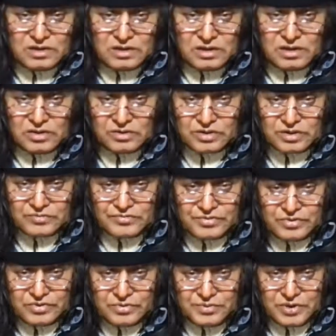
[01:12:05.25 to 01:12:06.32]
in order
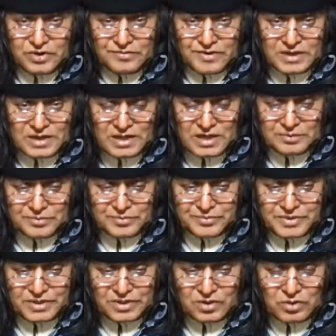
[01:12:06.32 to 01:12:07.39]
to be offered a cup of
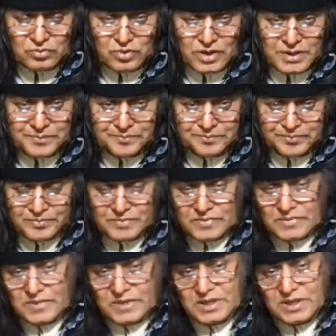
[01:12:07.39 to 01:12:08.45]
tea. No way.
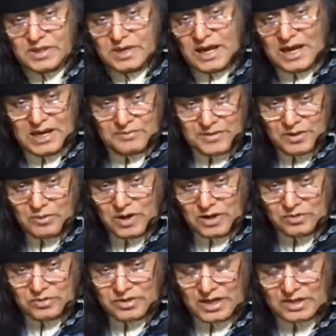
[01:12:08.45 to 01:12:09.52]
I am the
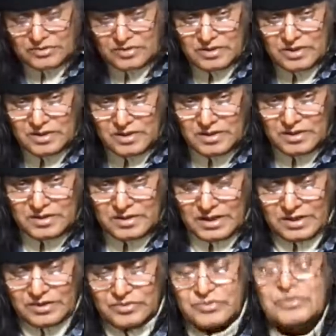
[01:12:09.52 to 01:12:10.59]
one who does
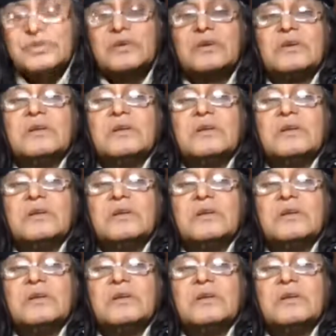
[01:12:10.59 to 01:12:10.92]
things